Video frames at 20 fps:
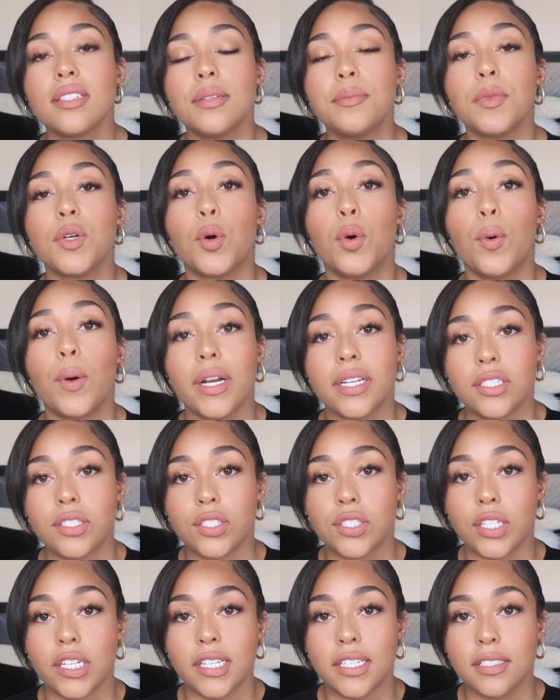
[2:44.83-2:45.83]
some
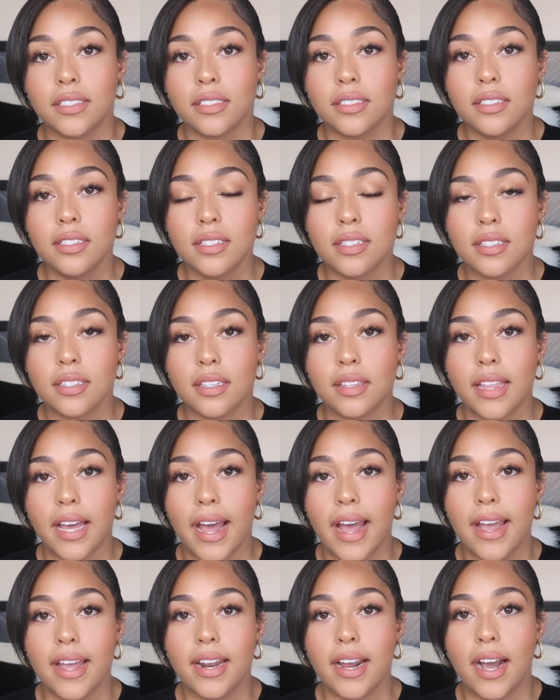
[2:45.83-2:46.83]
questions
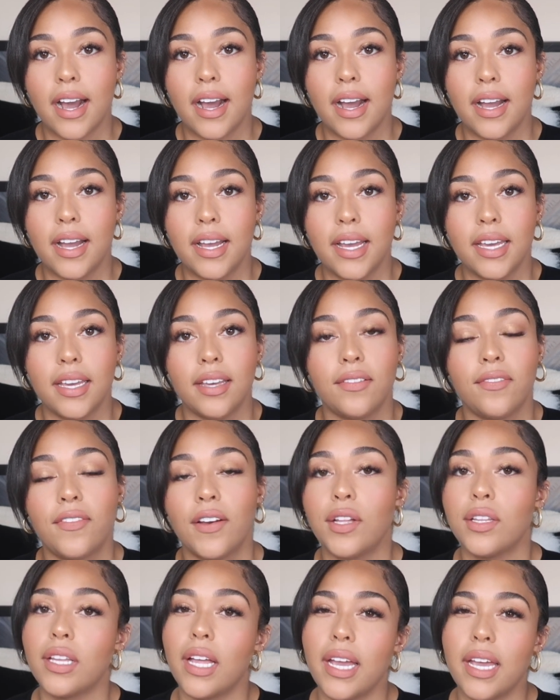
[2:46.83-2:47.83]
that I
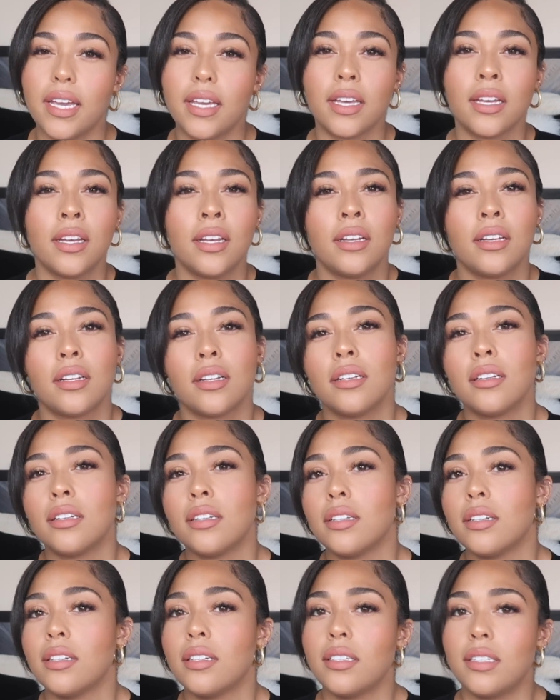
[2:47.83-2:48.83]
felt like
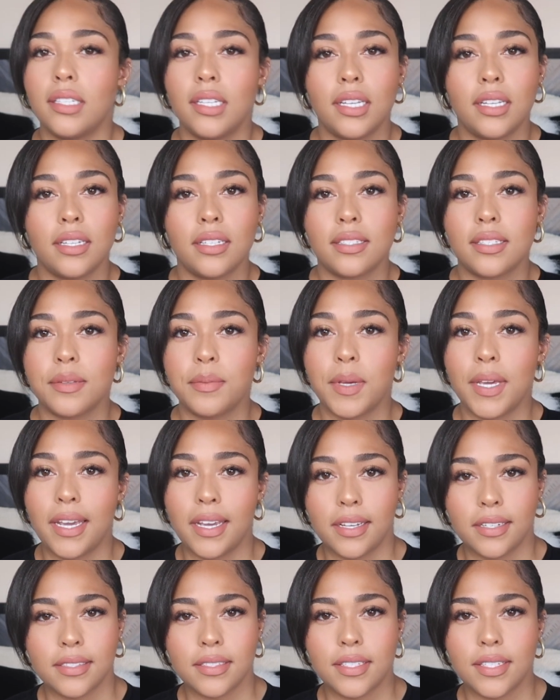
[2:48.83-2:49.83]
needed to be
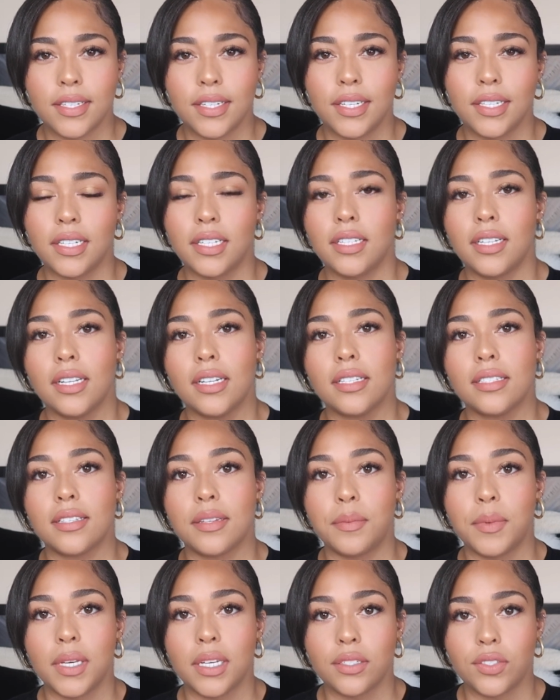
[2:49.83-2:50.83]
answered and needed
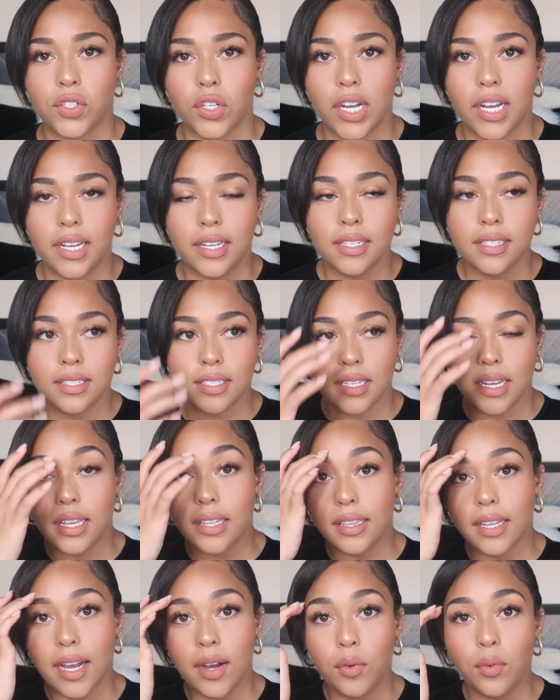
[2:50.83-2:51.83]
to be addressed,
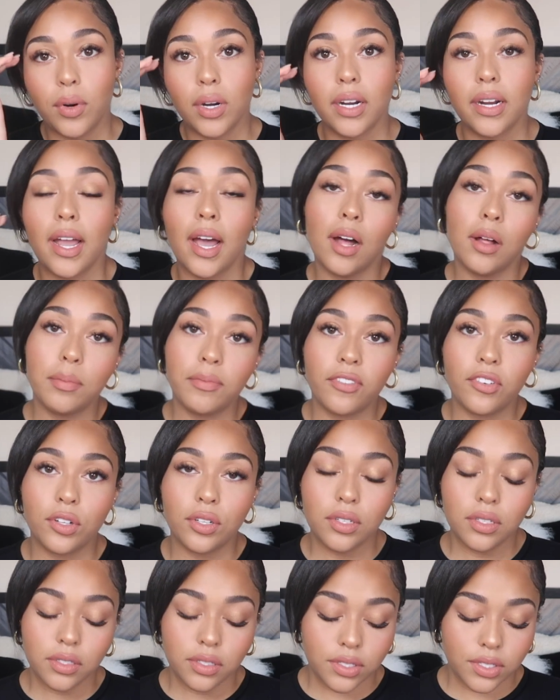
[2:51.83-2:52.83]
and that were
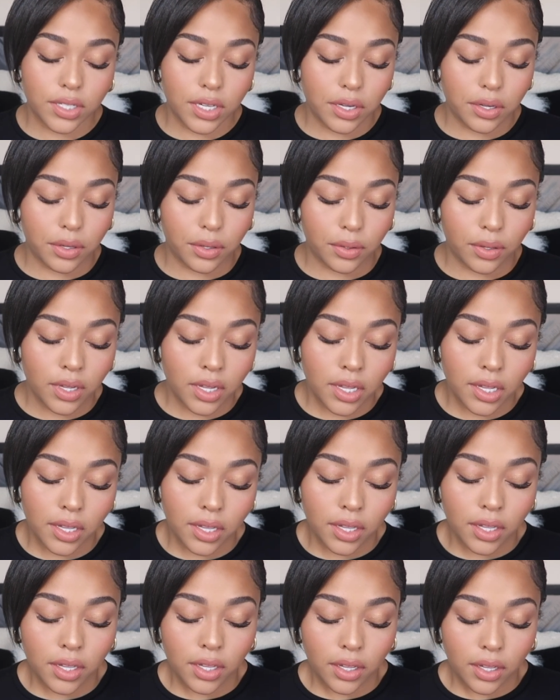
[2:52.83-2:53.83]
helpful. So
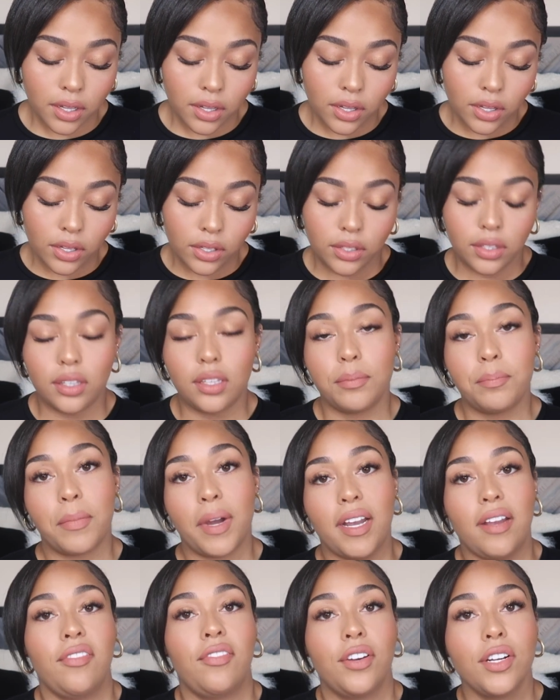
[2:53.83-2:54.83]

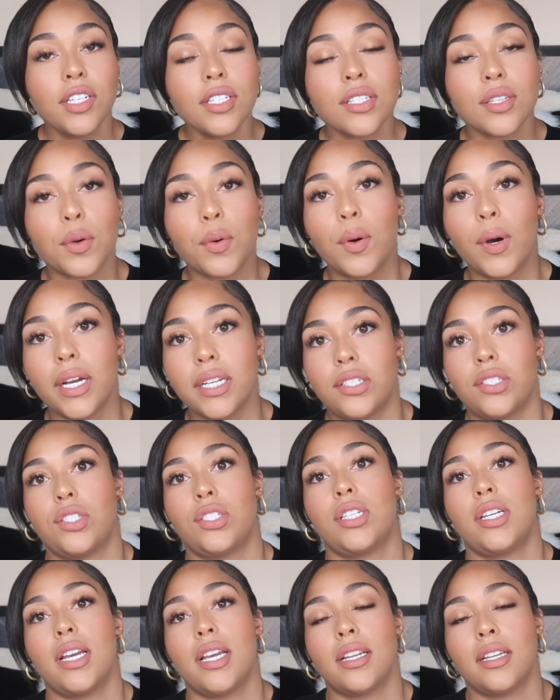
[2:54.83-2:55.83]
my first
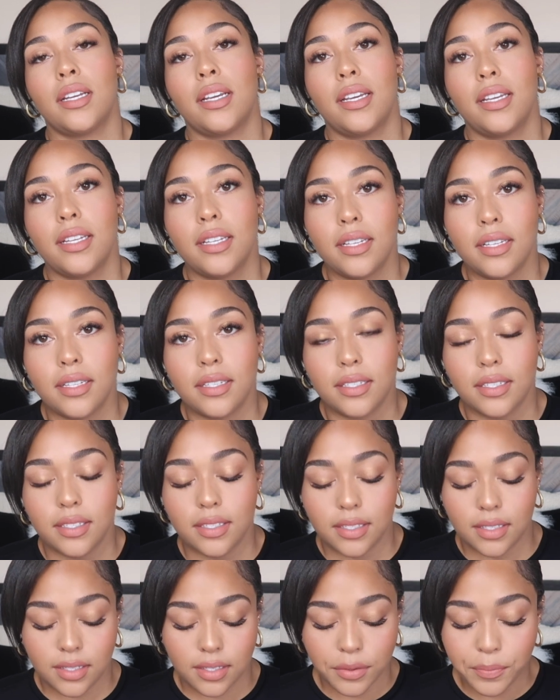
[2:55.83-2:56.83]
question
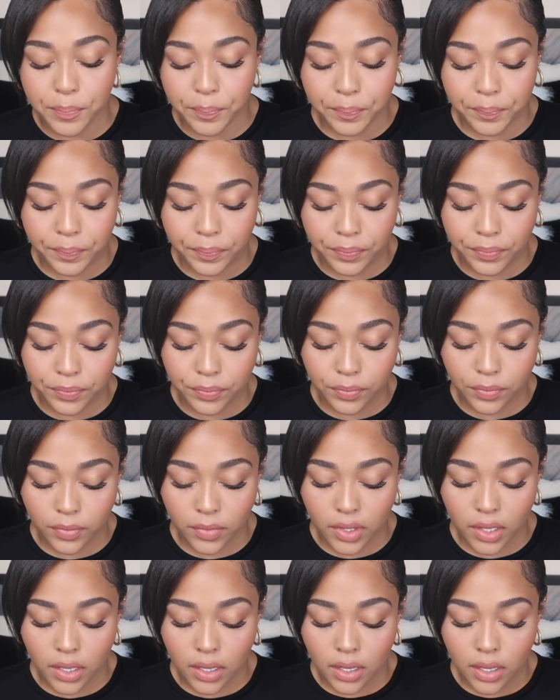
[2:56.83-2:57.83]
is,
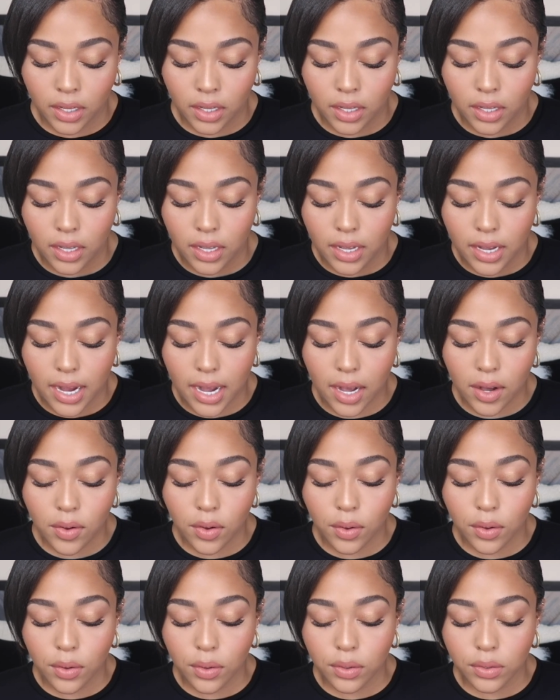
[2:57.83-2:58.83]

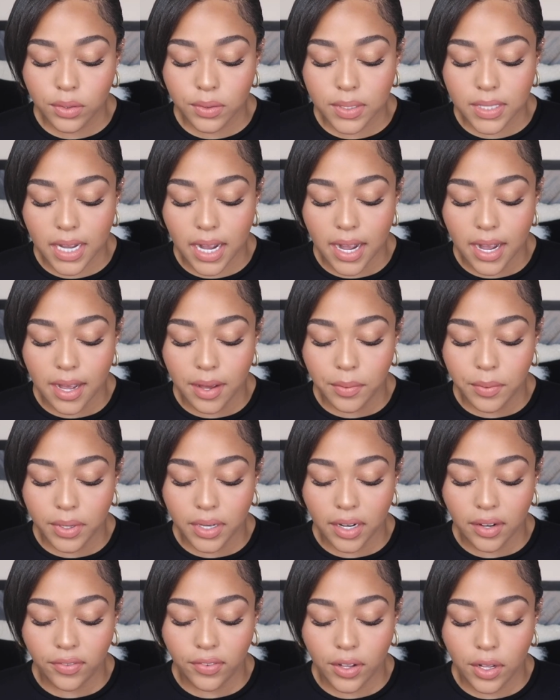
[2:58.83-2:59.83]
how old was I
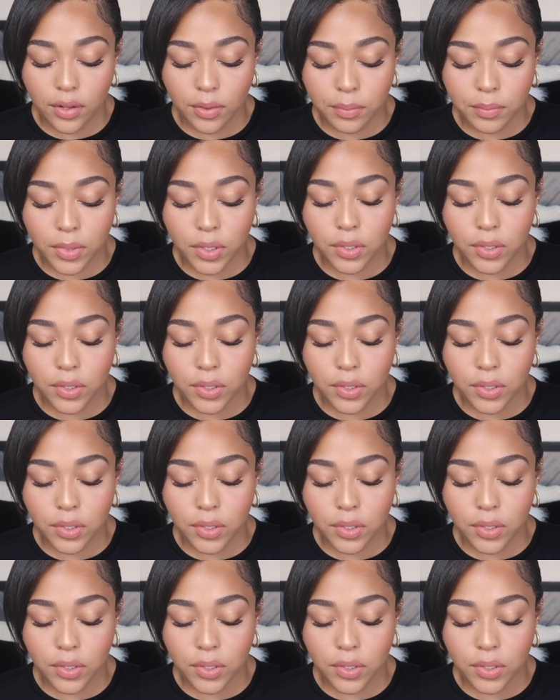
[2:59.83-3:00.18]
when I felt